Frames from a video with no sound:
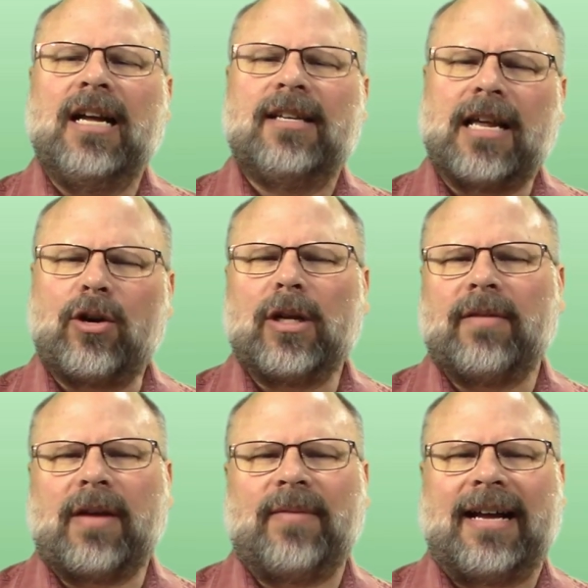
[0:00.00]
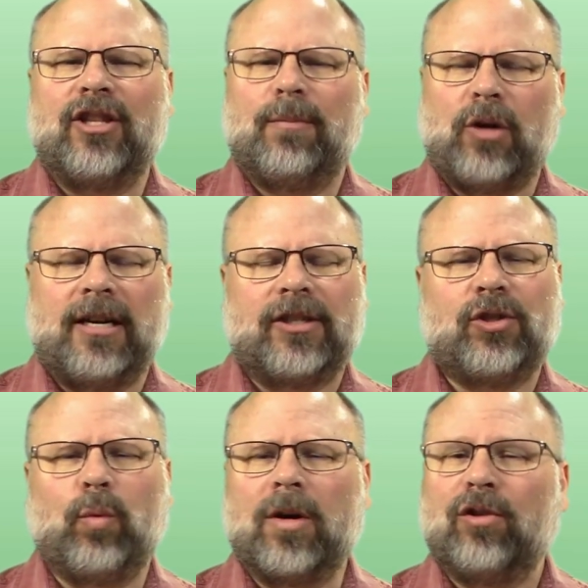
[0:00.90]
Not only have I found their products to
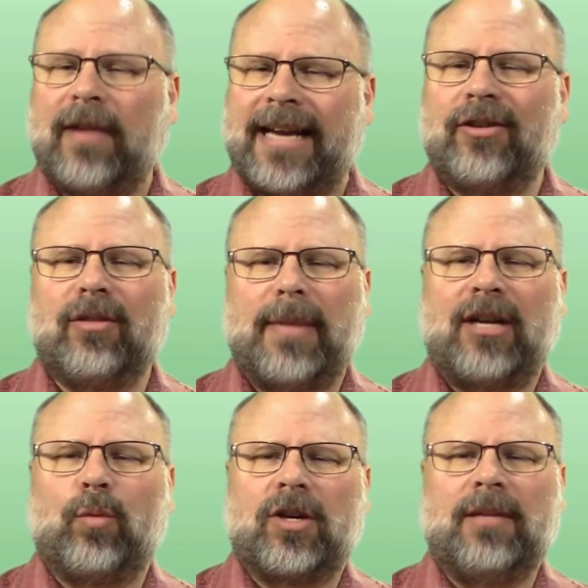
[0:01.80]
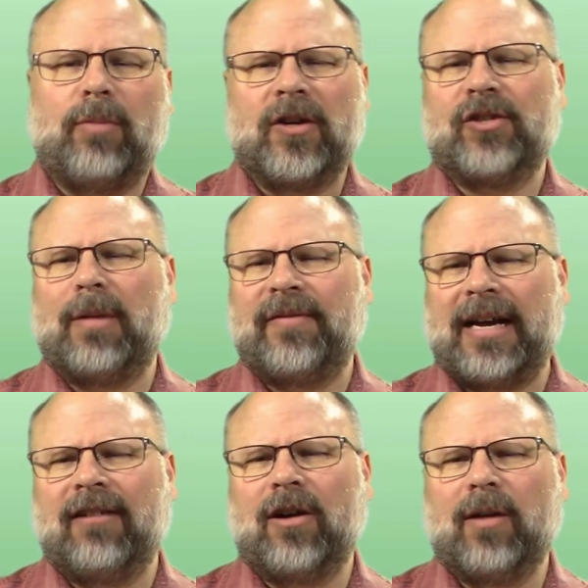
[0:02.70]
work great on the metalworking parts of my
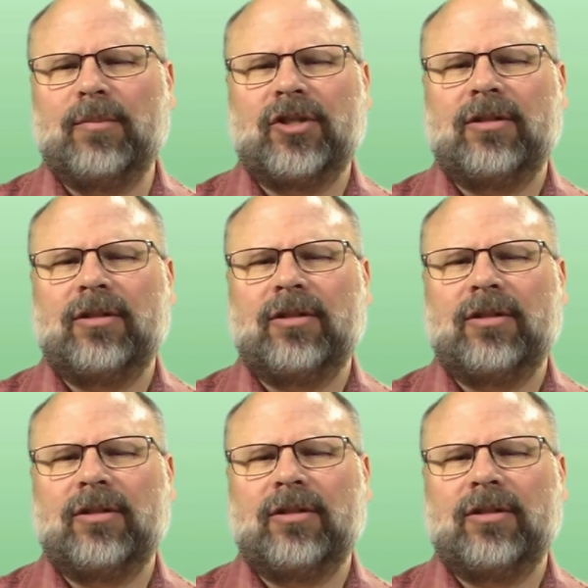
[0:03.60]
firearms,